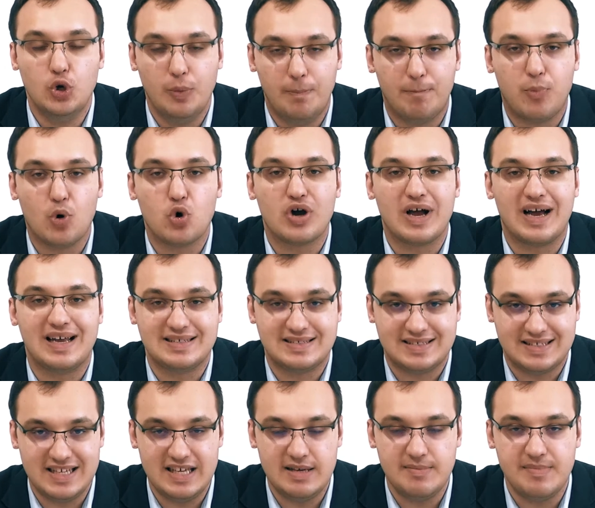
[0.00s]

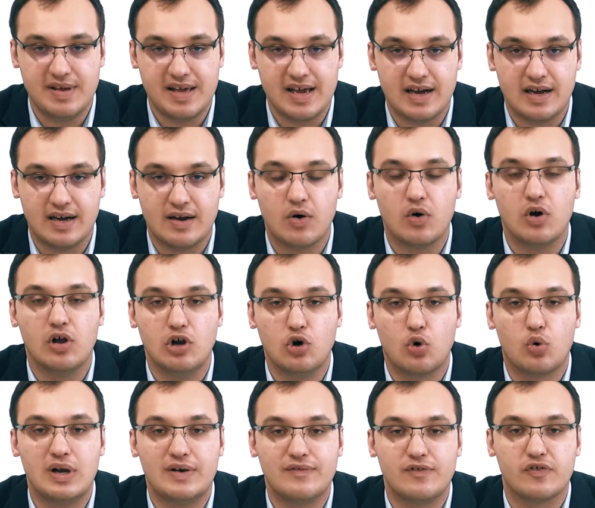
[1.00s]
hypocalcemia, a
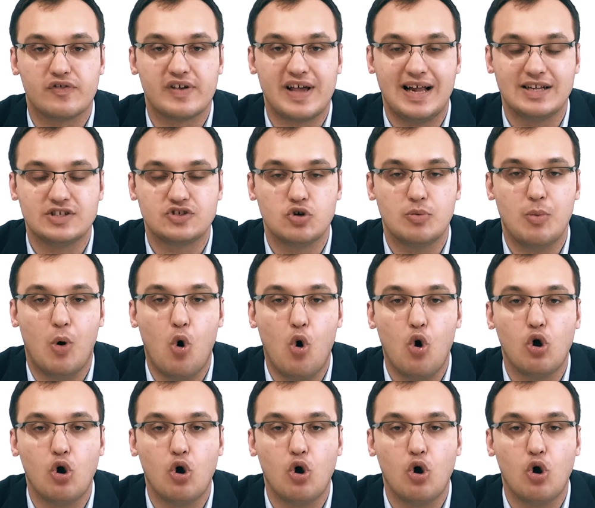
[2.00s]
low level of calcium,